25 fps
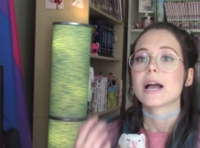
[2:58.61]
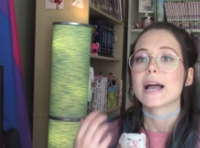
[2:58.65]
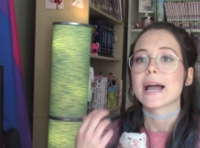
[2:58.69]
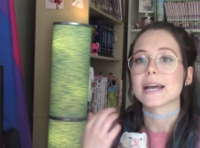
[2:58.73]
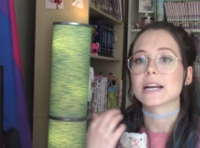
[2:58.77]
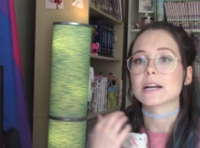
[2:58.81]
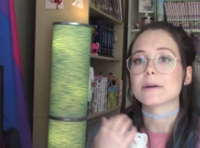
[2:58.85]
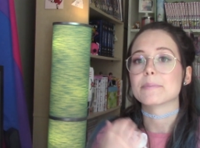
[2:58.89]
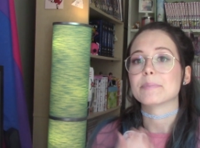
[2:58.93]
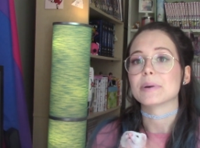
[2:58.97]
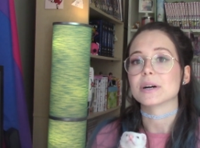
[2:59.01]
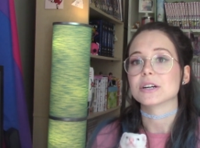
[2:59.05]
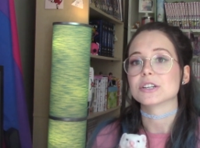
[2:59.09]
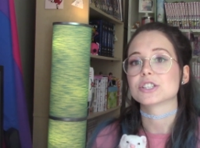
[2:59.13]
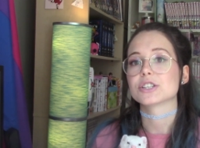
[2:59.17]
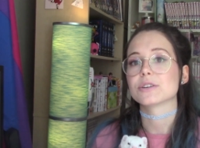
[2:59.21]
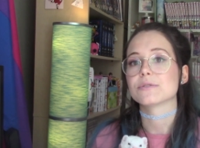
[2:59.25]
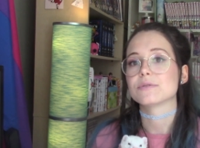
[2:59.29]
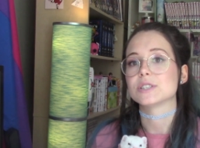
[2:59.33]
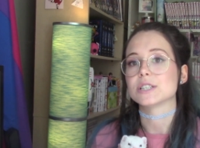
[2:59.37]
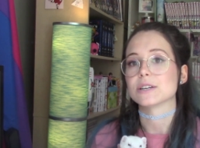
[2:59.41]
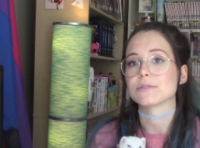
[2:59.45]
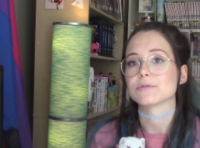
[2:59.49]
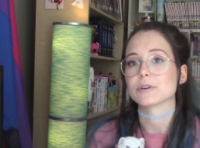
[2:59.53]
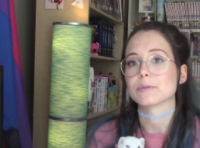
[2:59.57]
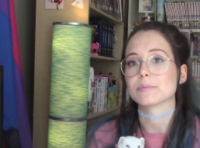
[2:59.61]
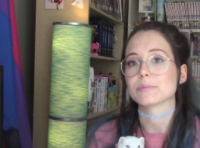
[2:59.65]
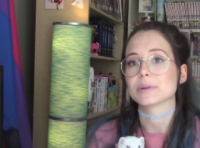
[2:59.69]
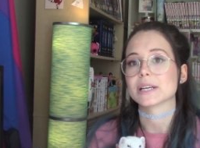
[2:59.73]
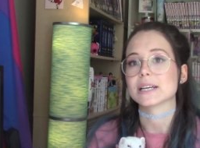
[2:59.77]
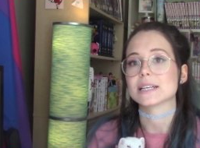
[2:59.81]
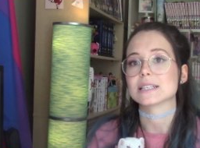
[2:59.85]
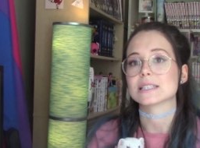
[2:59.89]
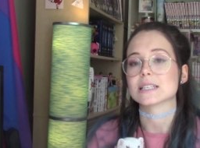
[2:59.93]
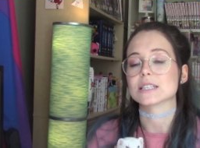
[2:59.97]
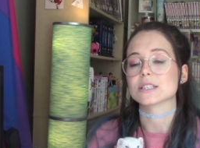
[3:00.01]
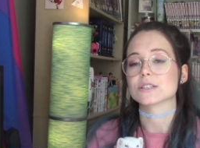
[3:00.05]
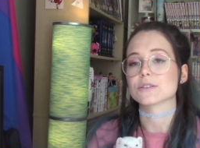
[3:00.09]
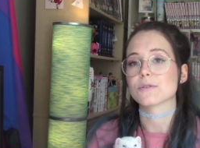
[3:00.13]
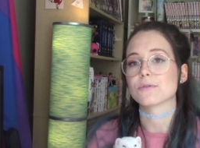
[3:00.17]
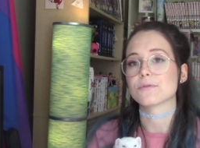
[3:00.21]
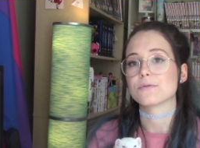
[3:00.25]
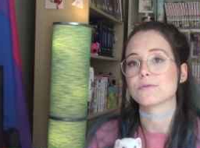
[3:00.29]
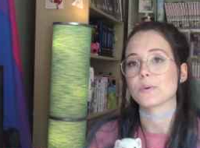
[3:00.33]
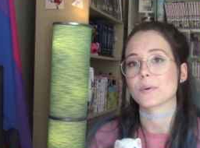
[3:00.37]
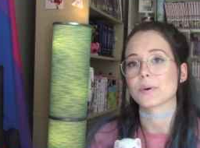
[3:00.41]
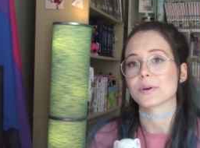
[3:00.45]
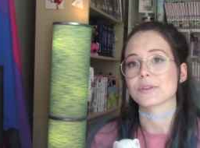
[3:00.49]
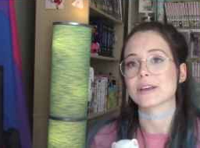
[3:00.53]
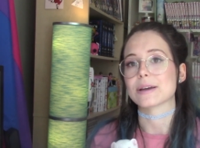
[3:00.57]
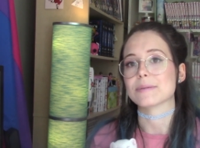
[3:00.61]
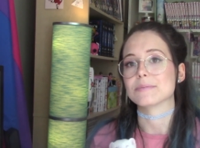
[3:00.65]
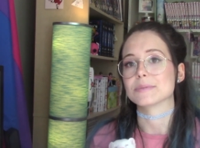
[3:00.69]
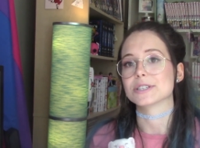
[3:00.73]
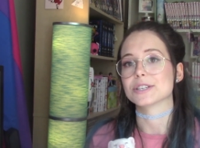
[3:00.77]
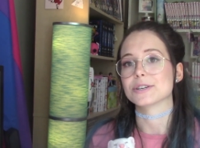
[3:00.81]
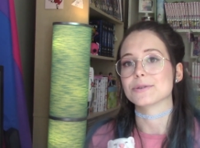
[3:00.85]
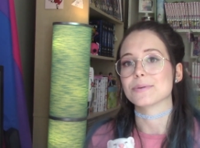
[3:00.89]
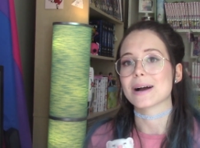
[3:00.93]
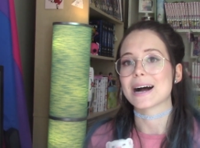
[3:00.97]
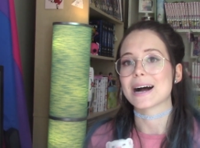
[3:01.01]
and a bunch of different places for them to